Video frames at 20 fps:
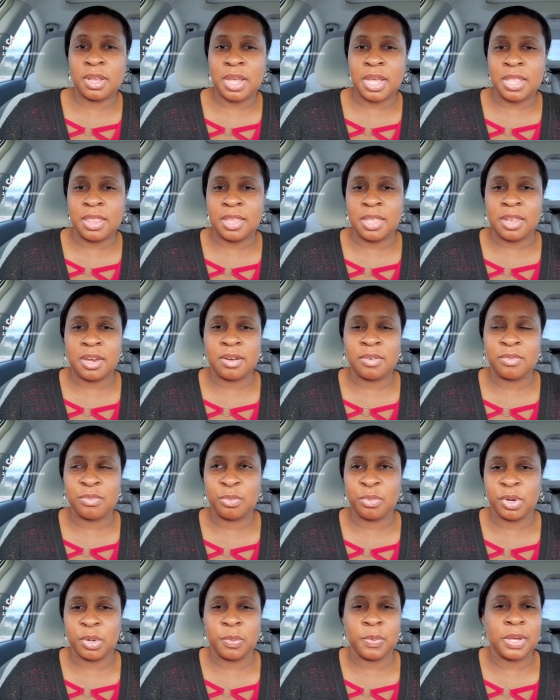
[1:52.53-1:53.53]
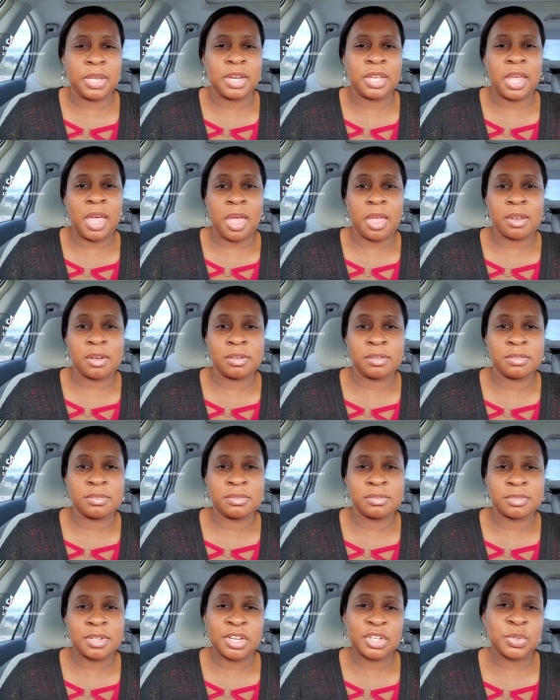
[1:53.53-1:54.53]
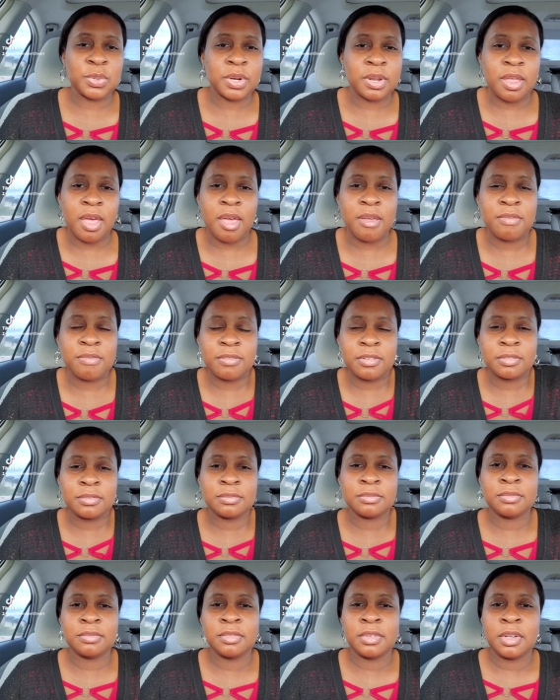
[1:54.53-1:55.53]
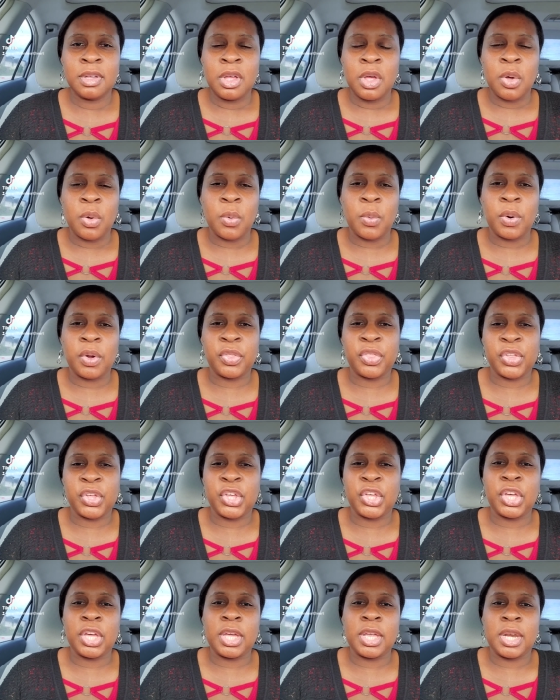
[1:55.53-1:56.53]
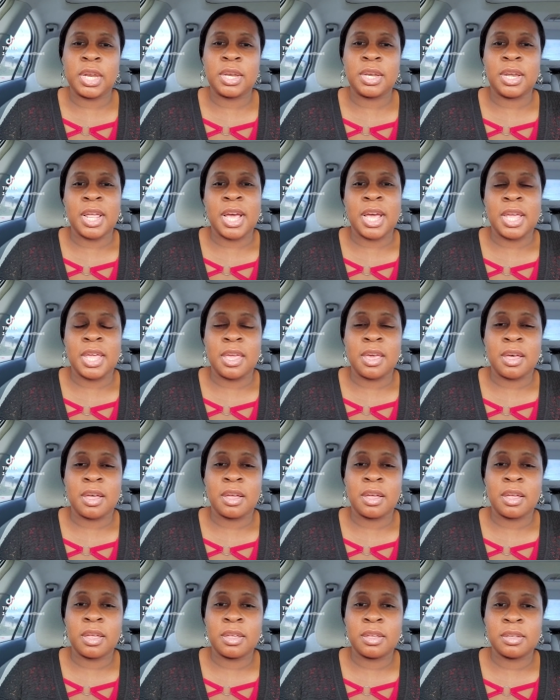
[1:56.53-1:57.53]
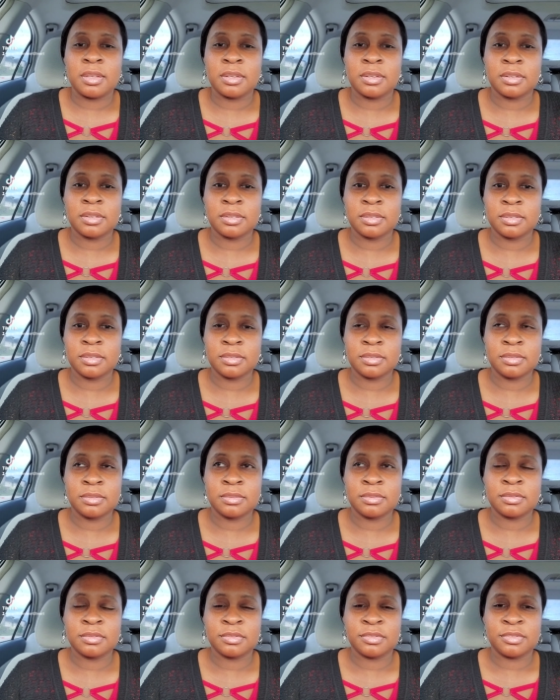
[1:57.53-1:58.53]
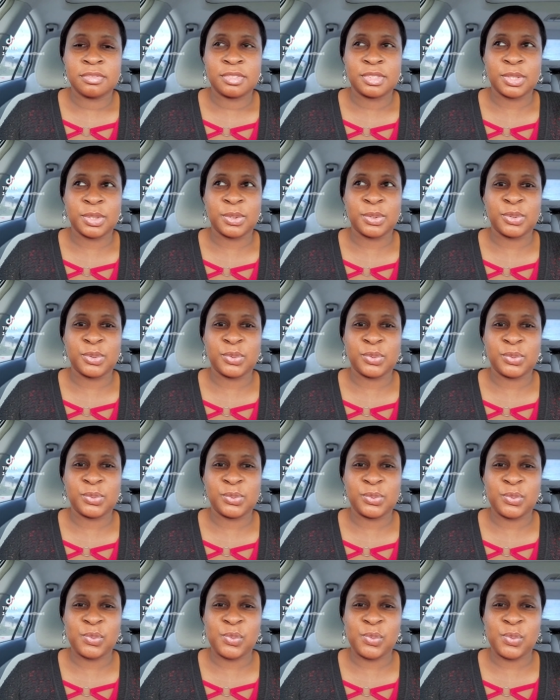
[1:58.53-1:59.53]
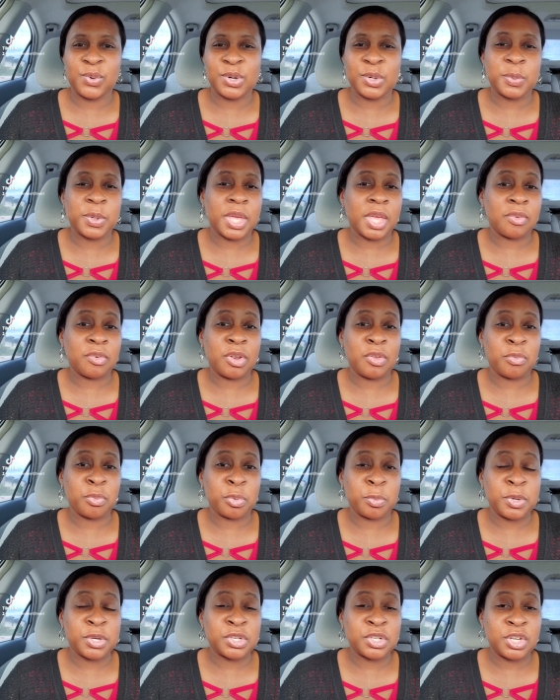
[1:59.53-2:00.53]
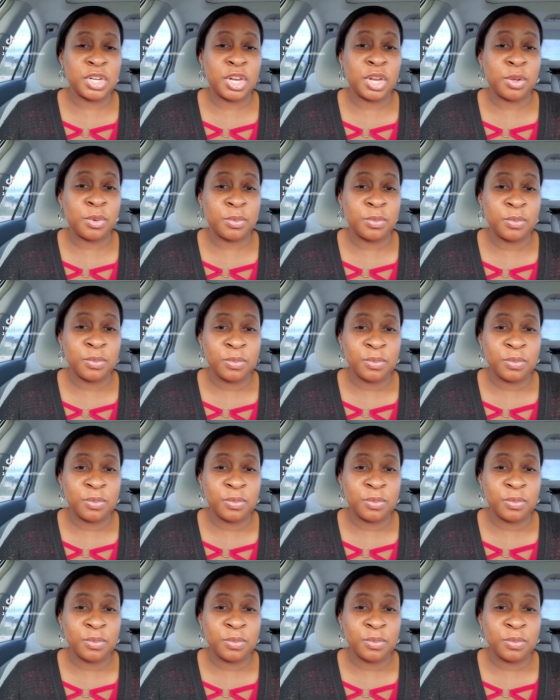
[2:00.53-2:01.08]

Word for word: And then what are we going to get? A short life or the good die young. So, what are we giving him permission to do?